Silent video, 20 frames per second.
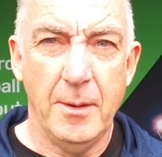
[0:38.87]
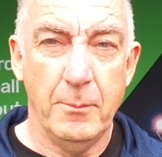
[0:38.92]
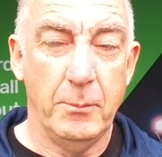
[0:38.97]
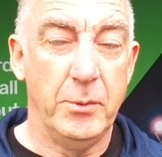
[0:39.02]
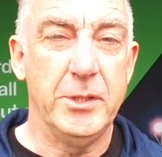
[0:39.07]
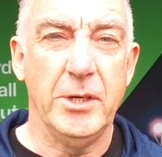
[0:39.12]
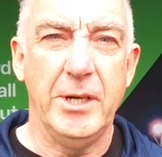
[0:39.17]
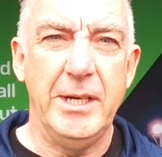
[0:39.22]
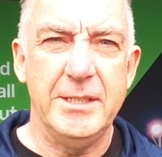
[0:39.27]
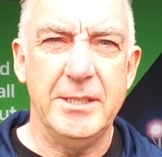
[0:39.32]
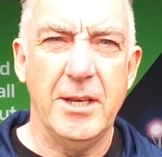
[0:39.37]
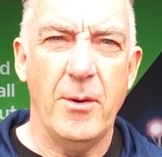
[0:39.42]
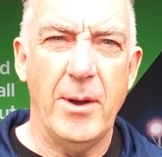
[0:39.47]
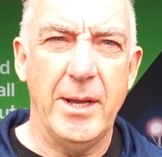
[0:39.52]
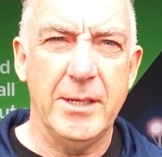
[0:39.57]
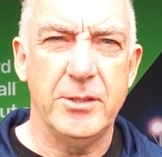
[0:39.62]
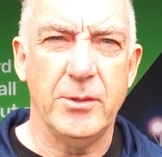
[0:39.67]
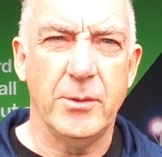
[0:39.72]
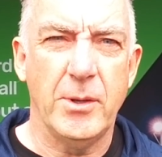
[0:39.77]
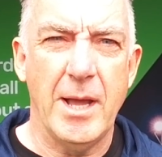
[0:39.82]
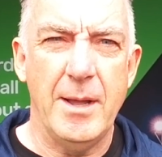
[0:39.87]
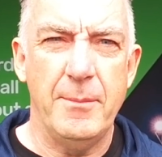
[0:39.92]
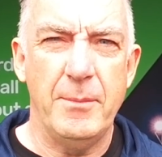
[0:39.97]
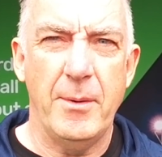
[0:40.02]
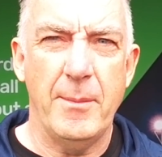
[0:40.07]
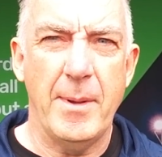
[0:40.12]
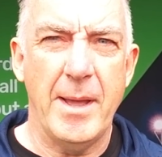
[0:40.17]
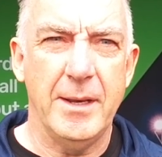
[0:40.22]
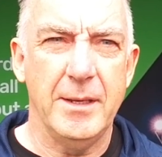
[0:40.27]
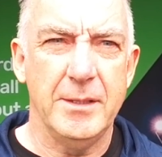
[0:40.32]
But there is no actual
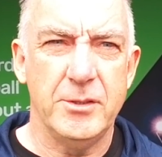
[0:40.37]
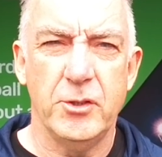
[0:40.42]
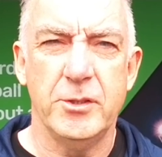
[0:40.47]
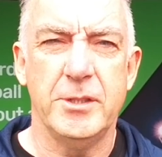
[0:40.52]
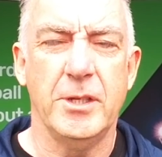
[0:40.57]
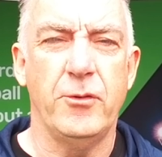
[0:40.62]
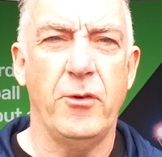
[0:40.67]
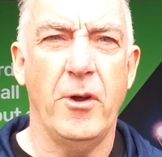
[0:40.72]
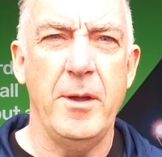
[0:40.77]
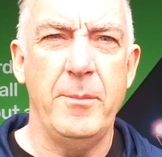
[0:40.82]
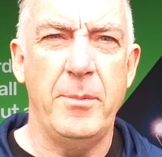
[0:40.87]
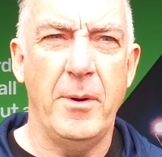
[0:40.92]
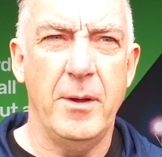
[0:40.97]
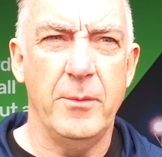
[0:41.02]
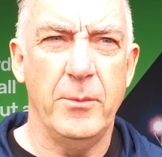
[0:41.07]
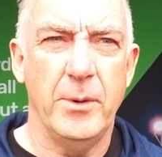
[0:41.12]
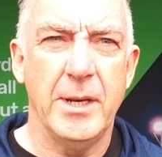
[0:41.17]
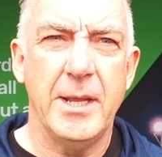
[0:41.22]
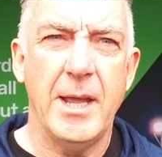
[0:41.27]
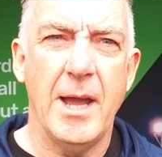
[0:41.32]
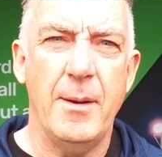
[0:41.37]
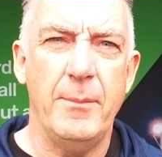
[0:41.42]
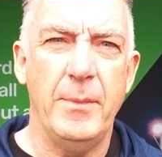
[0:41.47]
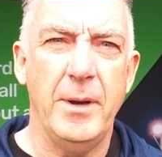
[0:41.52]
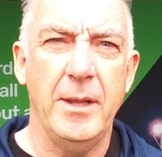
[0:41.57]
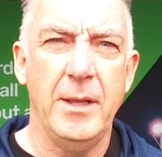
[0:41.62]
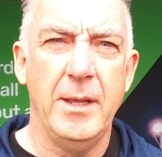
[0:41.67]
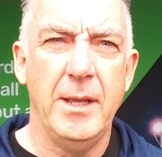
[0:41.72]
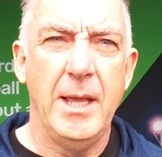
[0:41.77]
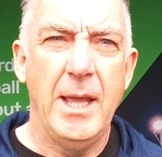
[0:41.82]
cameraman, it's just a tripod with a camera
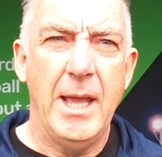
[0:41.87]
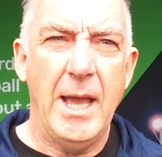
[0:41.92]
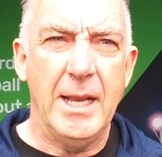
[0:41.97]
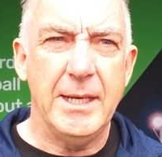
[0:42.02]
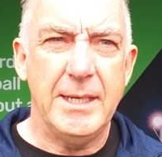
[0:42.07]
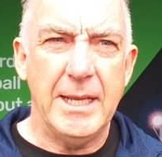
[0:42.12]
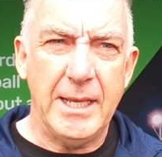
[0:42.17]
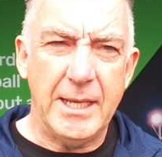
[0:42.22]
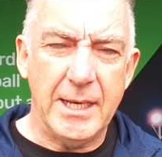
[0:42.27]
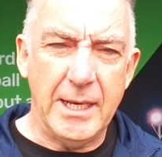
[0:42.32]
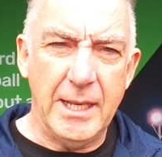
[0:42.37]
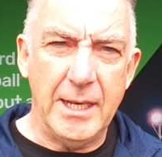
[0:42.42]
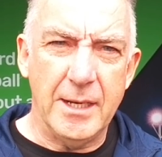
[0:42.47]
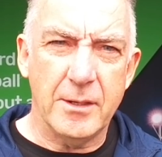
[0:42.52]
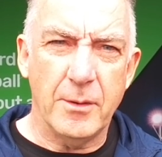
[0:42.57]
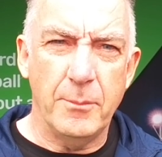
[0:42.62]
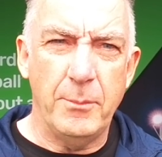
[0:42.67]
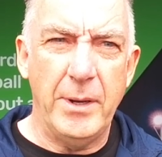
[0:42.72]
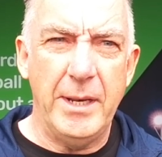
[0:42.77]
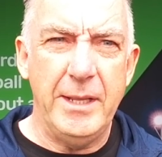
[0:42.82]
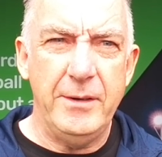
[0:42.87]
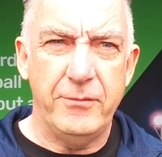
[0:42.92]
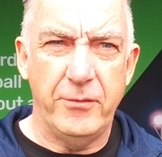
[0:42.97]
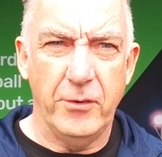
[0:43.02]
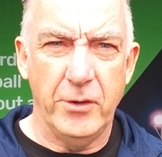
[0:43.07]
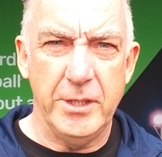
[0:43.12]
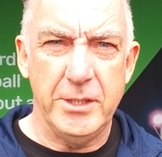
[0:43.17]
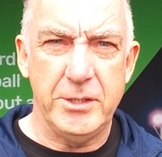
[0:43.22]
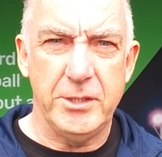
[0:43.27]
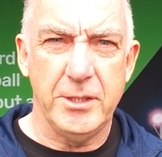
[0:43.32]
and taking in a complete
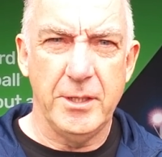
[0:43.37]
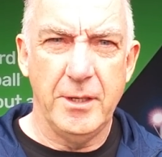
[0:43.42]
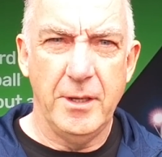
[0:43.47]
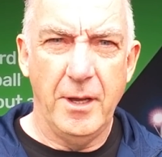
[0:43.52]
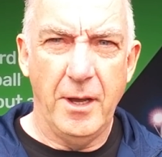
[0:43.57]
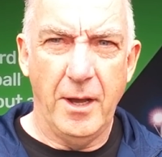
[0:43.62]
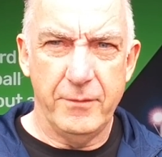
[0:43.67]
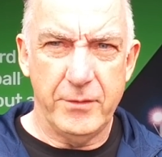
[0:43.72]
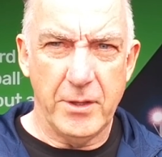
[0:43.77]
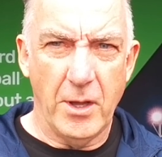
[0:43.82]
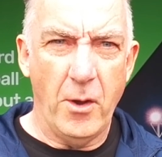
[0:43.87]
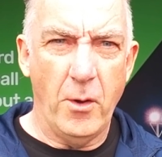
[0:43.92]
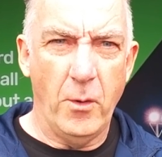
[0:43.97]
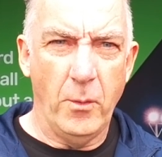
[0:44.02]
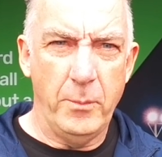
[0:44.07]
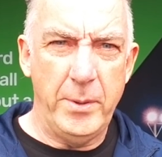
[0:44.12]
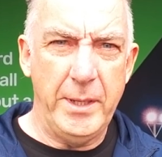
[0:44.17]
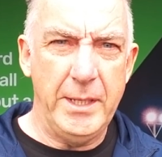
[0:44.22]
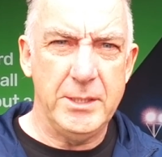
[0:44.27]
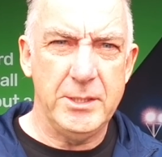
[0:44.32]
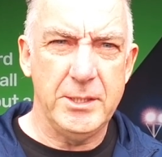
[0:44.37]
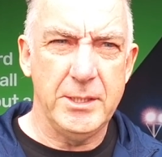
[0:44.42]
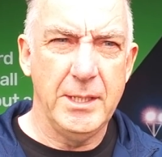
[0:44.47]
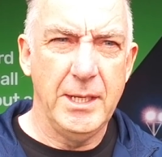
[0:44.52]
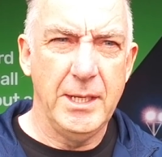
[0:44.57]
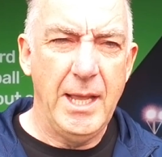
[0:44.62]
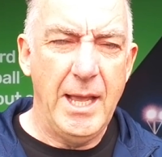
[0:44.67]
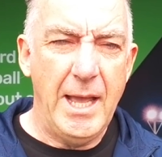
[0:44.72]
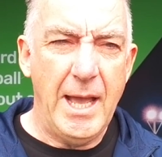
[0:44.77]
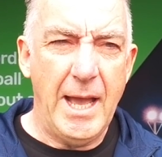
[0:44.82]
footage of the whole pitch,
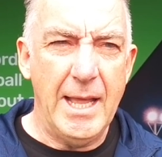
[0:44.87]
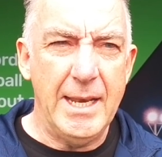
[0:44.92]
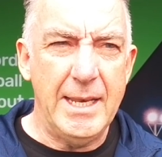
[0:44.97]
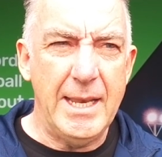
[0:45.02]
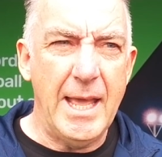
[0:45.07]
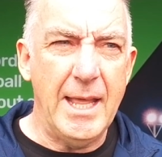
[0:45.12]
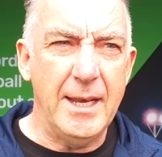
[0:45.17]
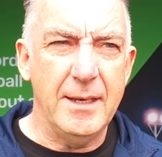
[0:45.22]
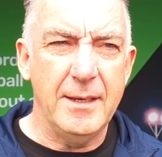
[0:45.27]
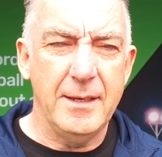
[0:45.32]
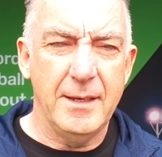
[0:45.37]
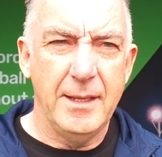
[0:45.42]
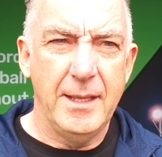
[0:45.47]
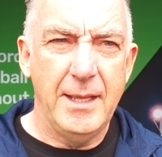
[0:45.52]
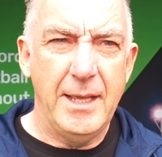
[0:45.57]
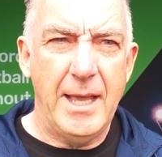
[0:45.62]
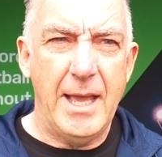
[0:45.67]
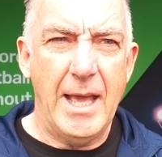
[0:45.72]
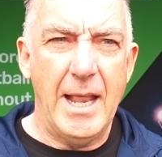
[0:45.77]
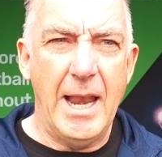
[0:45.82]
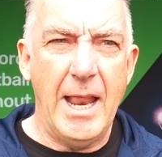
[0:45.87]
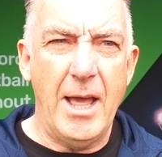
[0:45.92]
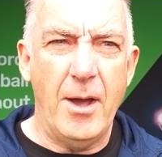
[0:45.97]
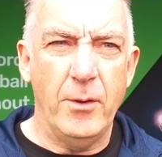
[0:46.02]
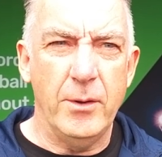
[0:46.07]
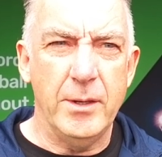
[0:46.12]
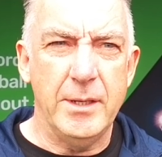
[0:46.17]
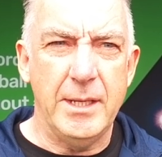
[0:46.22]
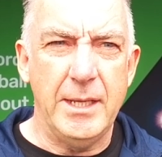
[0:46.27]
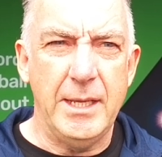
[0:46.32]
and then
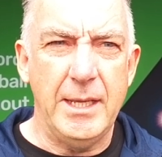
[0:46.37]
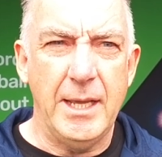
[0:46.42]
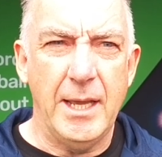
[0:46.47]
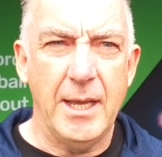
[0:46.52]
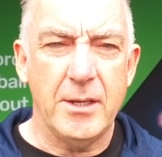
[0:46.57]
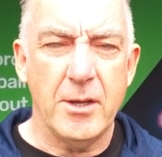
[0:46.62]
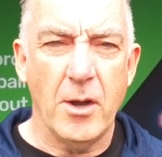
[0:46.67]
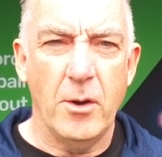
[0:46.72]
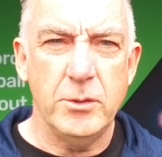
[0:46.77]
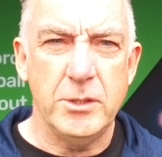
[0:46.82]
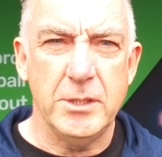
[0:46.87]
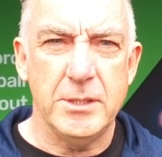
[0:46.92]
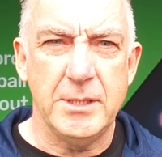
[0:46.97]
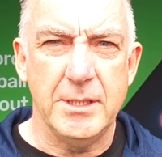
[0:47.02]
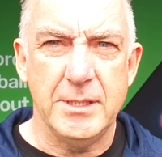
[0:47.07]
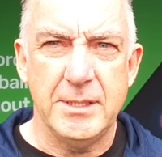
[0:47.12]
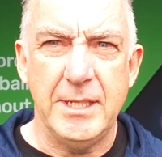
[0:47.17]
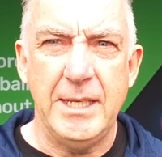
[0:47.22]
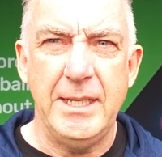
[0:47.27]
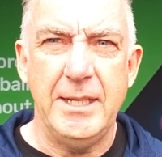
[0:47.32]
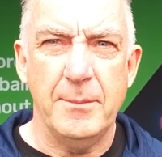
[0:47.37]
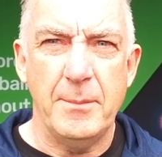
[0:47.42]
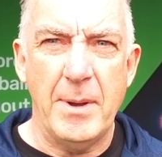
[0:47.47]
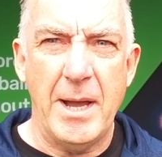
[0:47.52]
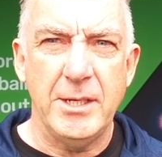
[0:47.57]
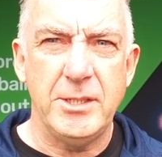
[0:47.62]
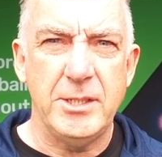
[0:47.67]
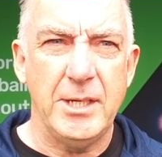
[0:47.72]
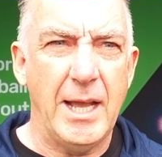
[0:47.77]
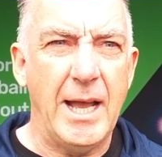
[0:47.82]
allowing the coaches to see the
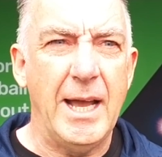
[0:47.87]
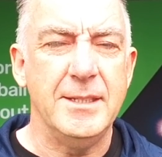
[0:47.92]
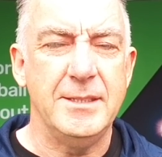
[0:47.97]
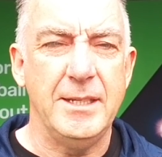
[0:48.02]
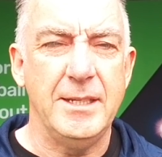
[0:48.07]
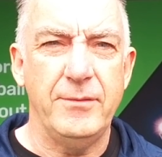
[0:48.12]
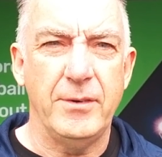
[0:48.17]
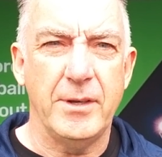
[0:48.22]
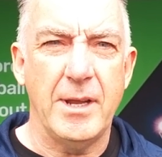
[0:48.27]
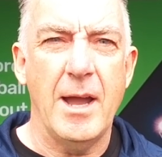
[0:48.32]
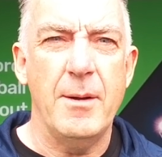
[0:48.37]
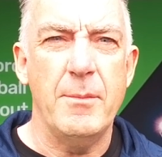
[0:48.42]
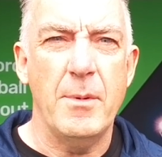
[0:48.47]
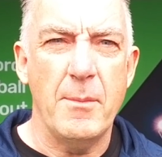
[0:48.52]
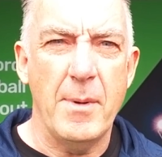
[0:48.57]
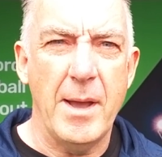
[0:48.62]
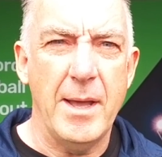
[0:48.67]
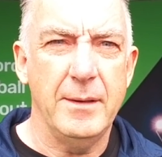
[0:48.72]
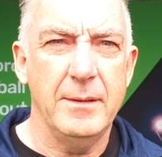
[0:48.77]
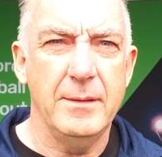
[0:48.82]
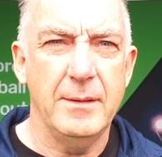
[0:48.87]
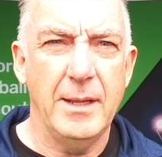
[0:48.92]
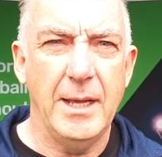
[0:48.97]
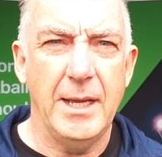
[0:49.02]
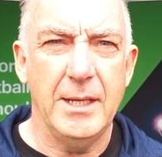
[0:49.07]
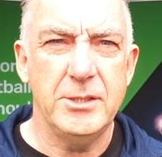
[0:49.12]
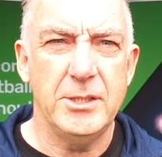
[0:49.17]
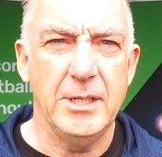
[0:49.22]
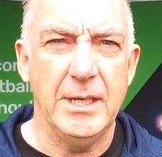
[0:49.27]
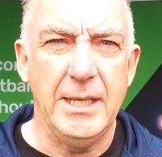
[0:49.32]
match as if a cameraman
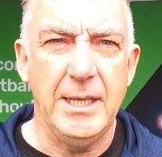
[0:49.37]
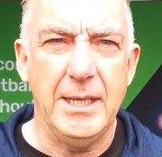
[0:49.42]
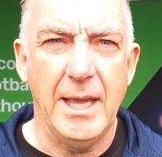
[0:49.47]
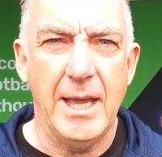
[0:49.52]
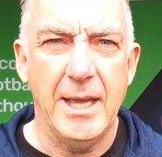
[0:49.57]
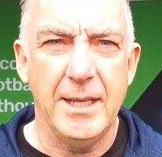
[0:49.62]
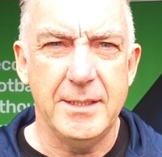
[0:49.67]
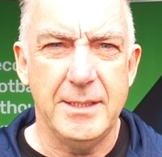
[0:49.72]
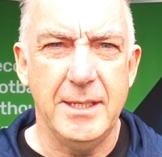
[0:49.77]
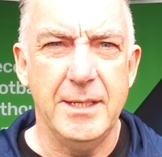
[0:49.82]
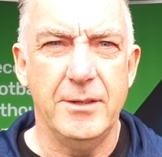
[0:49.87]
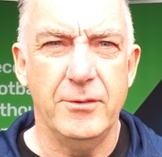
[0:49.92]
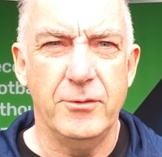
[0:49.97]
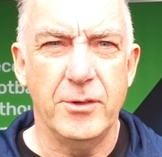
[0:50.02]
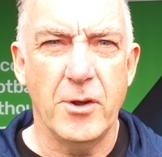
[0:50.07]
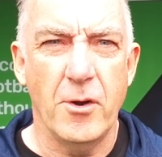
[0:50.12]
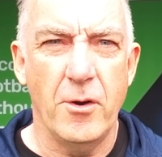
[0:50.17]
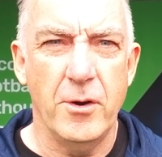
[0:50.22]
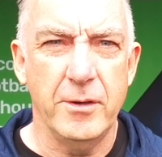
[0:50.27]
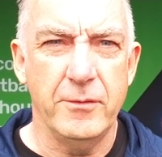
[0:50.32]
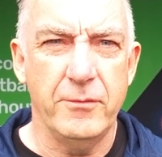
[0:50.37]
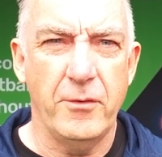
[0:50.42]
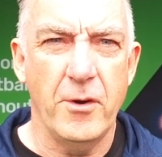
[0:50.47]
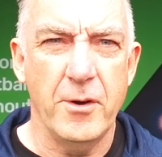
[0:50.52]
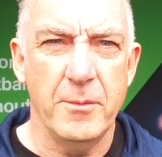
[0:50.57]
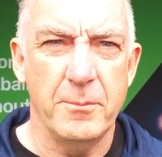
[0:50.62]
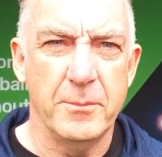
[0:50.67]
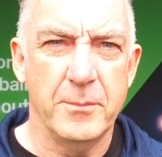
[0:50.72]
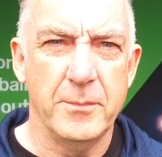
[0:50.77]
actually did the recording for them.